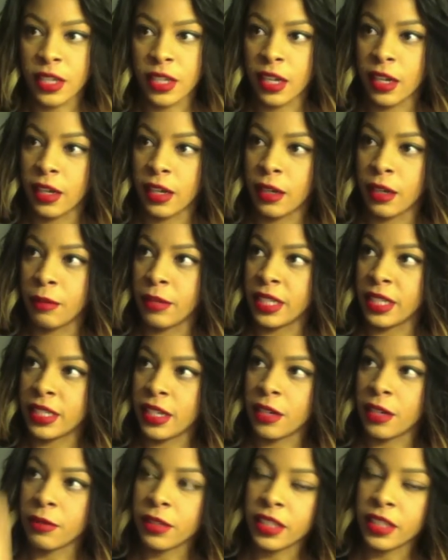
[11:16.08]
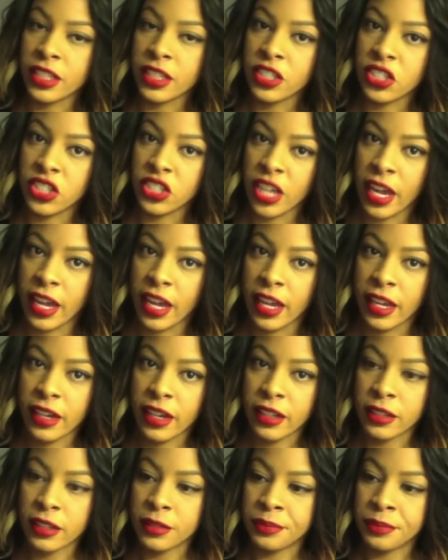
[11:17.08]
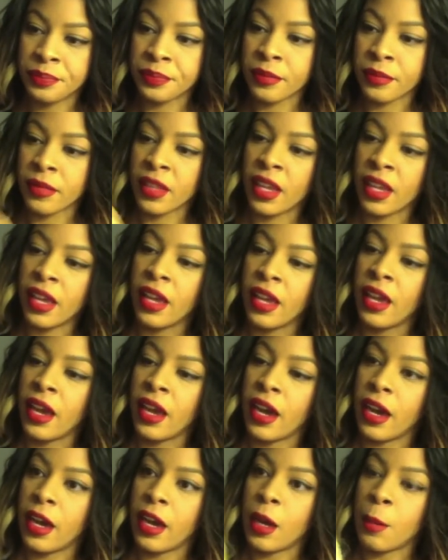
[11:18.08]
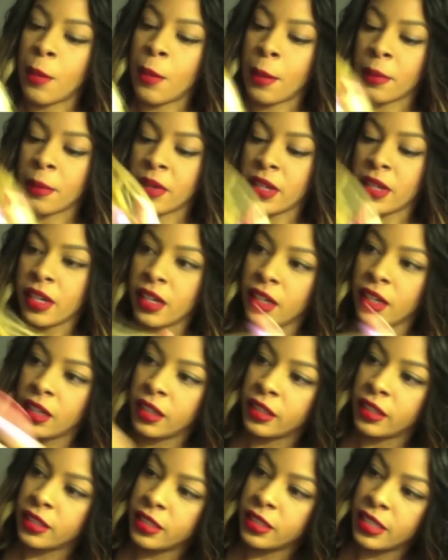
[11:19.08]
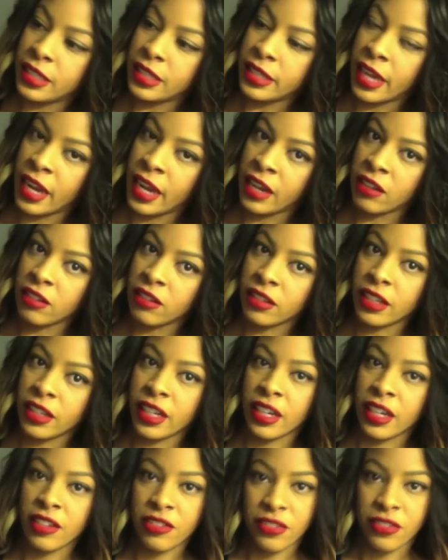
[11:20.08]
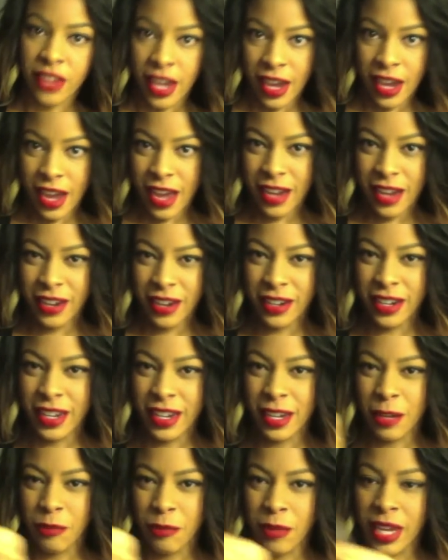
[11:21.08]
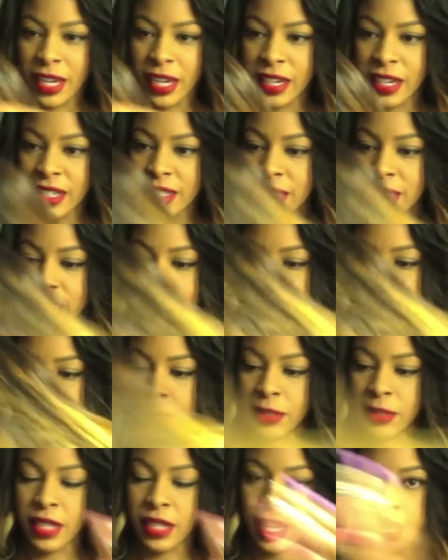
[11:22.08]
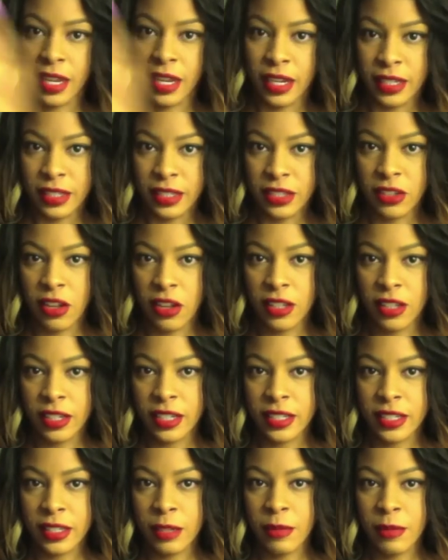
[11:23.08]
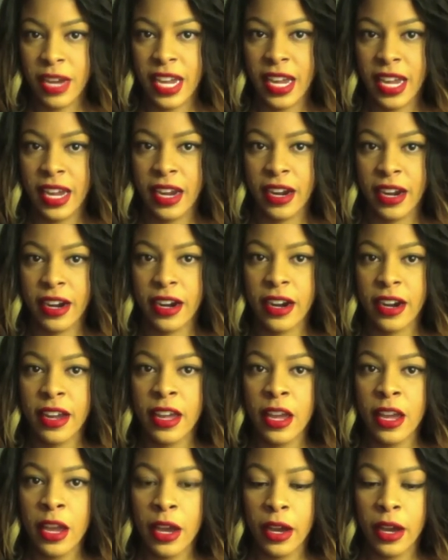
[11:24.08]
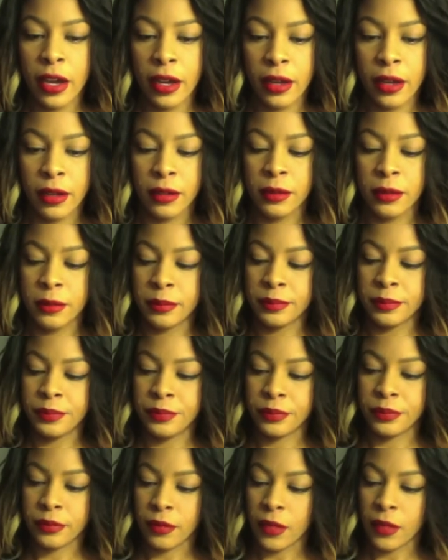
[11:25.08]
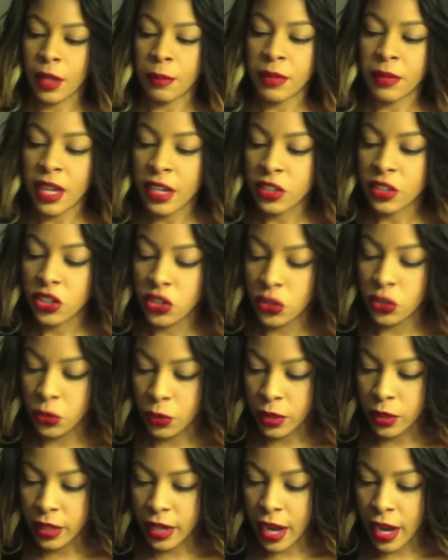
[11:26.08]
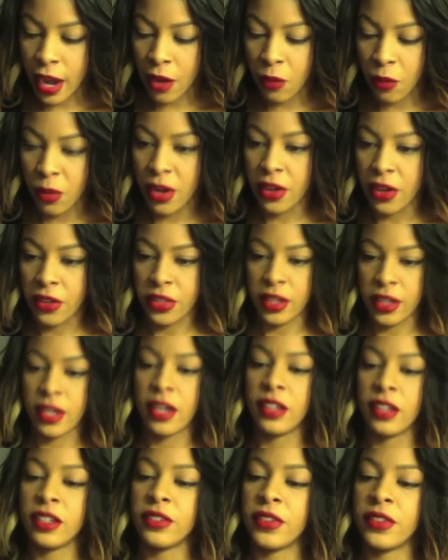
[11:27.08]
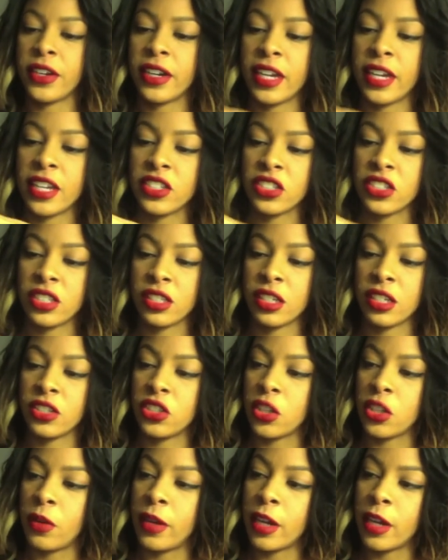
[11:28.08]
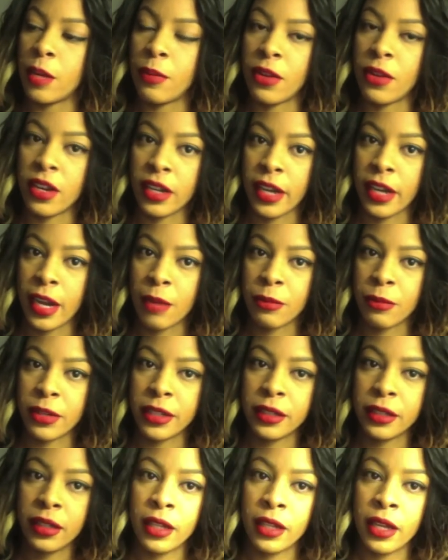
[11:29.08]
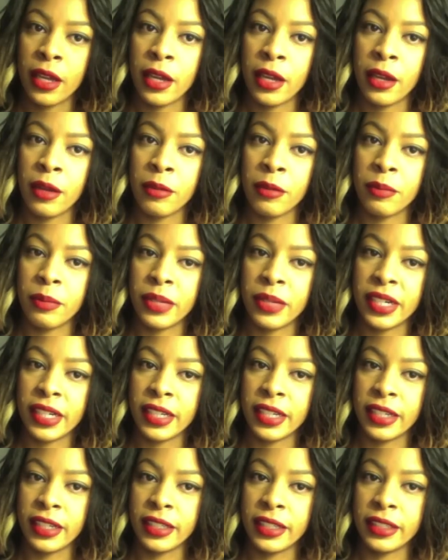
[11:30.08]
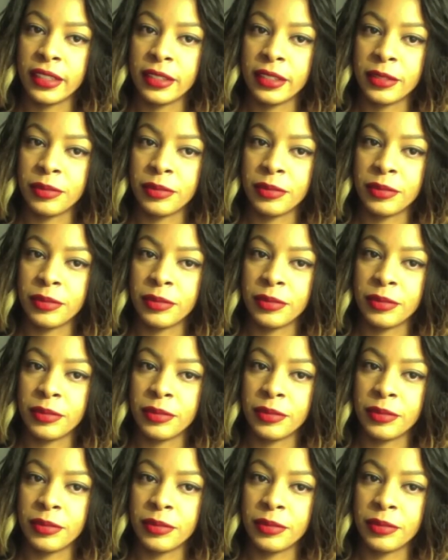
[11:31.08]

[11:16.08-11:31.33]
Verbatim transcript: Um, it didn't really shed. Um, I'm going to detangle it, flat iron it, make it into clips, and install it into my hair. Um, I'm not sure how well the color variations are showing up on camera, but